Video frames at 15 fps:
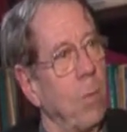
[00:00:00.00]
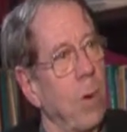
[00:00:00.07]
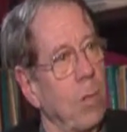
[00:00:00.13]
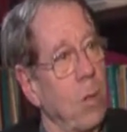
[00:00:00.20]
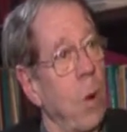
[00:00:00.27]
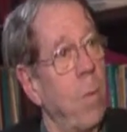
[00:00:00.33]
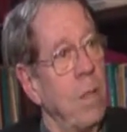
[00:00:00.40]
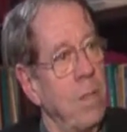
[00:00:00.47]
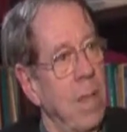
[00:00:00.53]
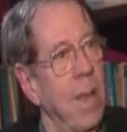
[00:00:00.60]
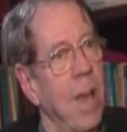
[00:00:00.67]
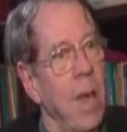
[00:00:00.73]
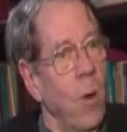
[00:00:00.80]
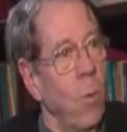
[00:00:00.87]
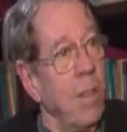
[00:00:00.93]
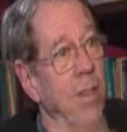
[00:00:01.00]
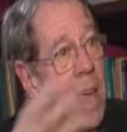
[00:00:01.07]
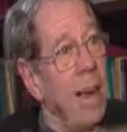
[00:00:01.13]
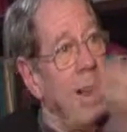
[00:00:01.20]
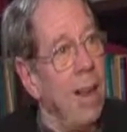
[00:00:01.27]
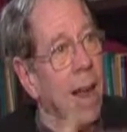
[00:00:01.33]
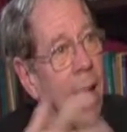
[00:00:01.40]
We're so busy with
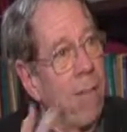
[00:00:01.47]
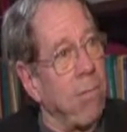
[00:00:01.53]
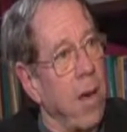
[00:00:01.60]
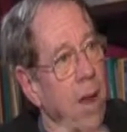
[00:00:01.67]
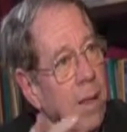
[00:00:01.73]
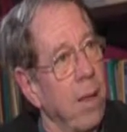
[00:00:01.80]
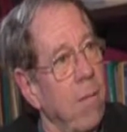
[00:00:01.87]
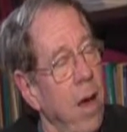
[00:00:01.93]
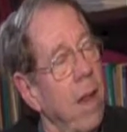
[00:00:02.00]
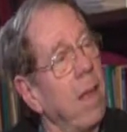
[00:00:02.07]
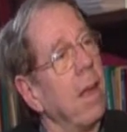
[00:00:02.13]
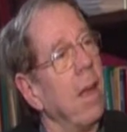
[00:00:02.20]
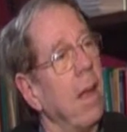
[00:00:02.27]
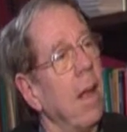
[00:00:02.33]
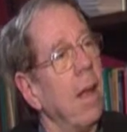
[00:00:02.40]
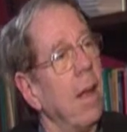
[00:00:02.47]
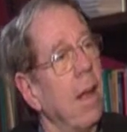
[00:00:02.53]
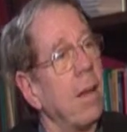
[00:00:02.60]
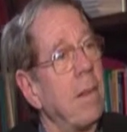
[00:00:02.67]
daily life, running and running. Mm-hmm.